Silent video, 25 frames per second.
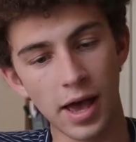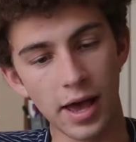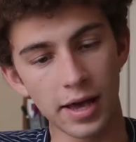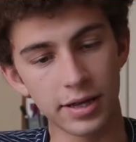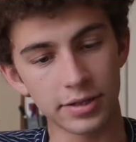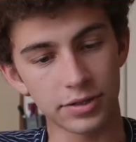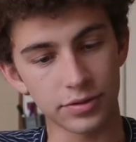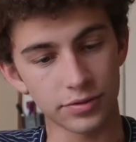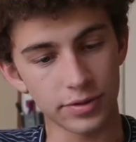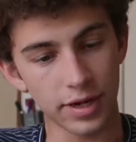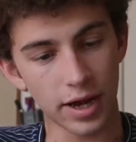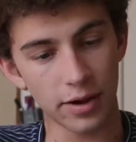
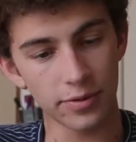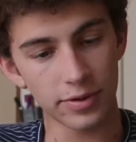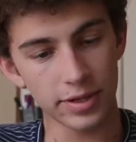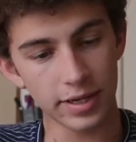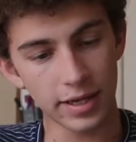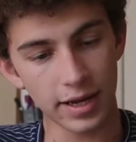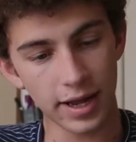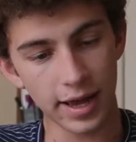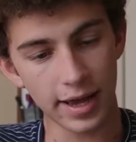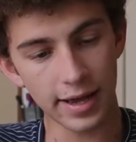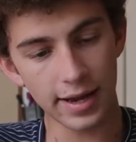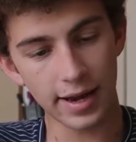So now we
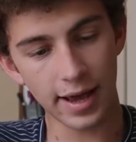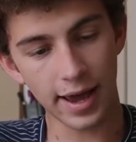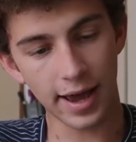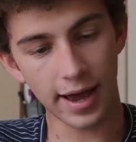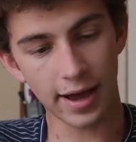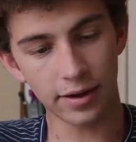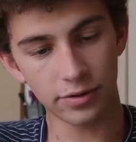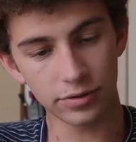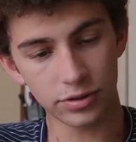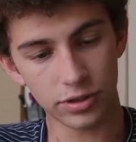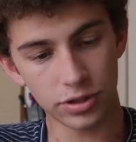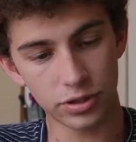can head
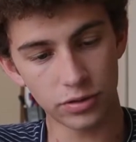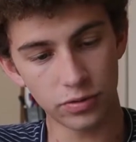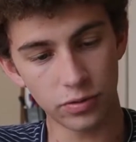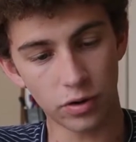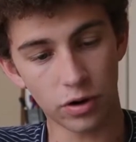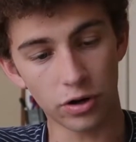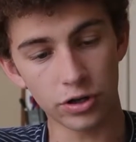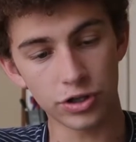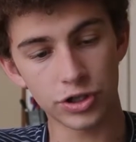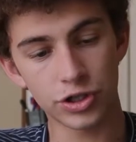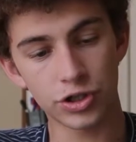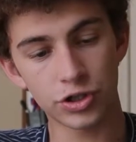out to
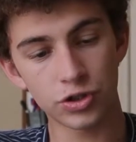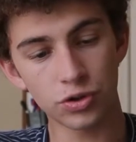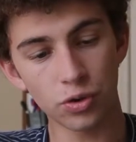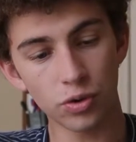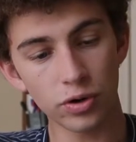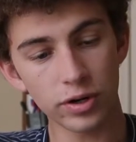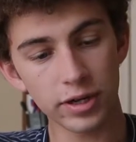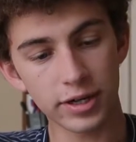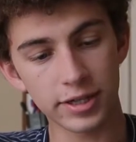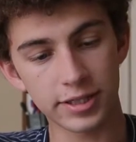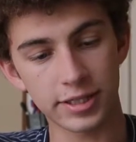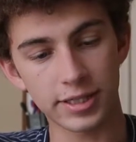our
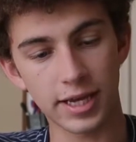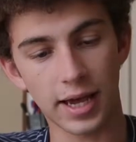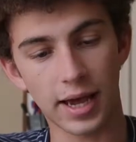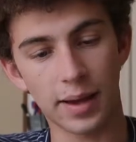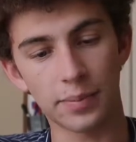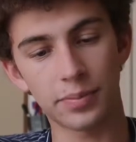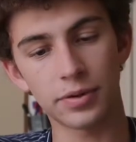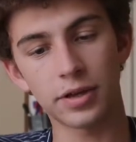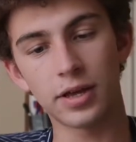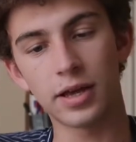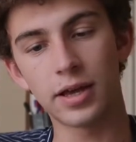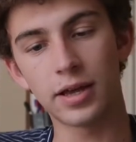Shortcuts
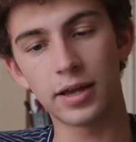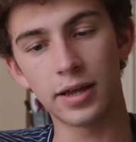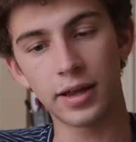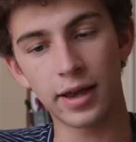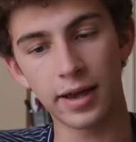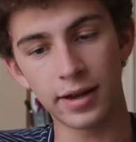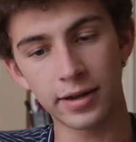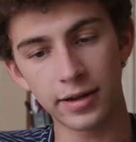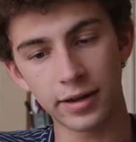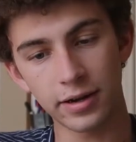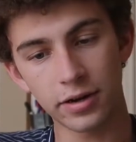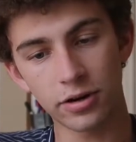app,
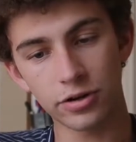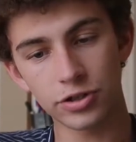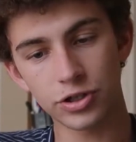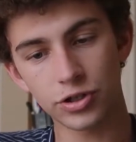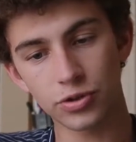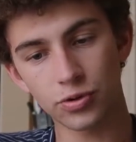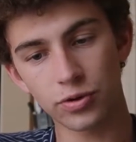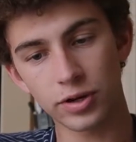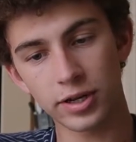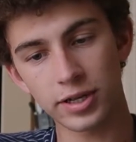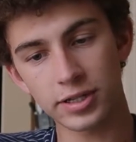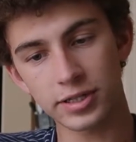and in our
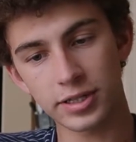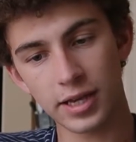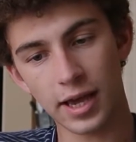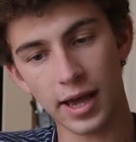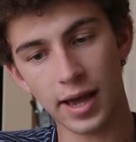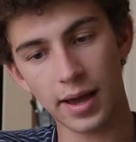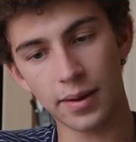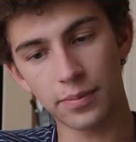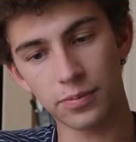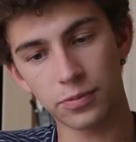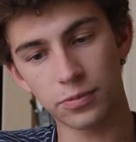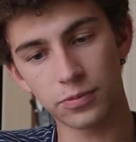Shortcuts
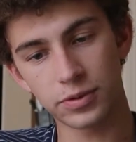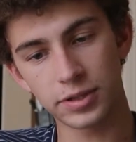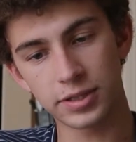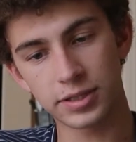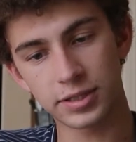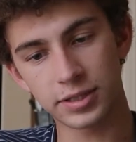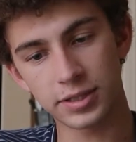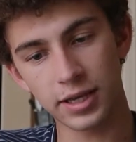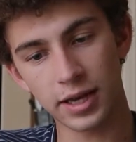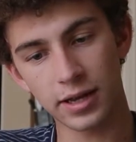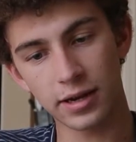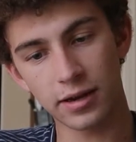app we
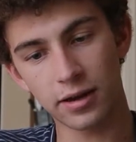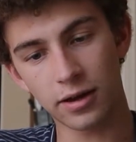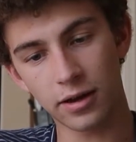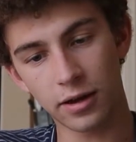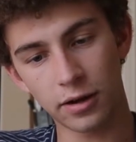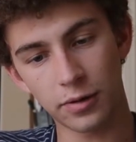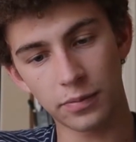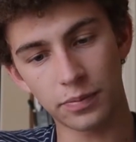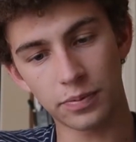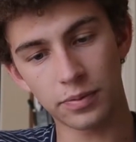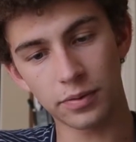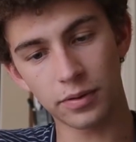set
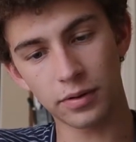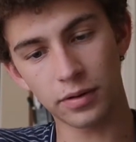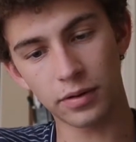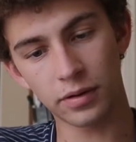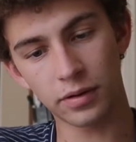up